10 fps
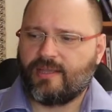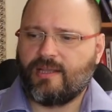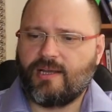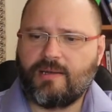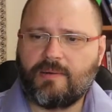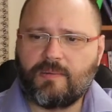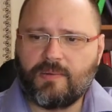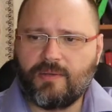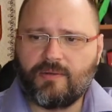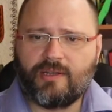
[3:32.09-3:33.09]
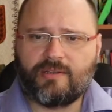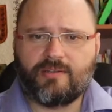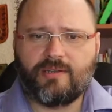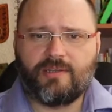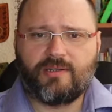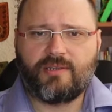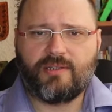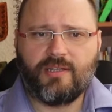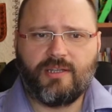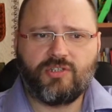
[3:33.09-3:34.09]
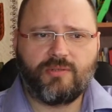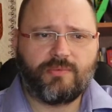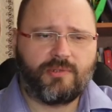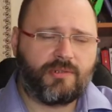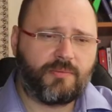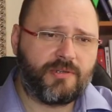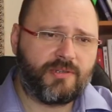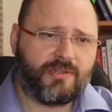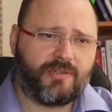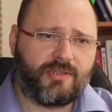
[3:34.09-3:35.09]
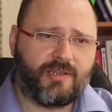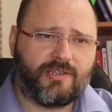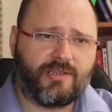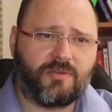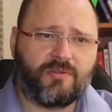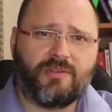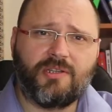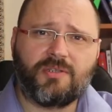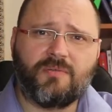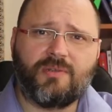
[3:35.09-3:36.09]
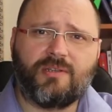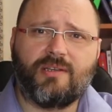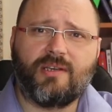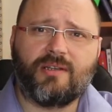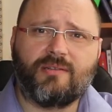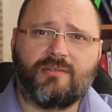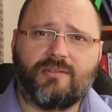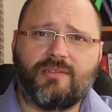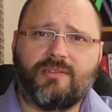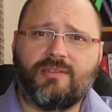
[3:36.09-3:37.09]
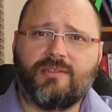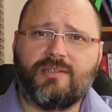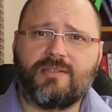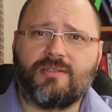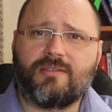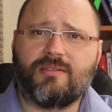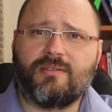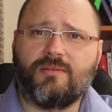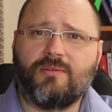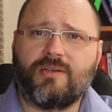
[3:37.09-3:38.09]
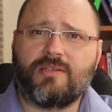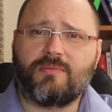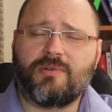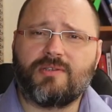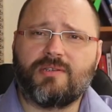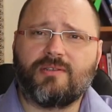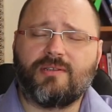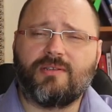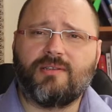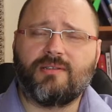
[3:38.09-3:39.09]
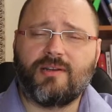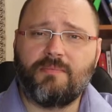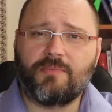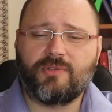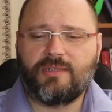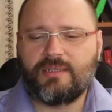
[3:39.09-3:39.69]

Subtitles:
Now we know that Egypt or the President Sisi has a good relation with the recent U.S. President Trump.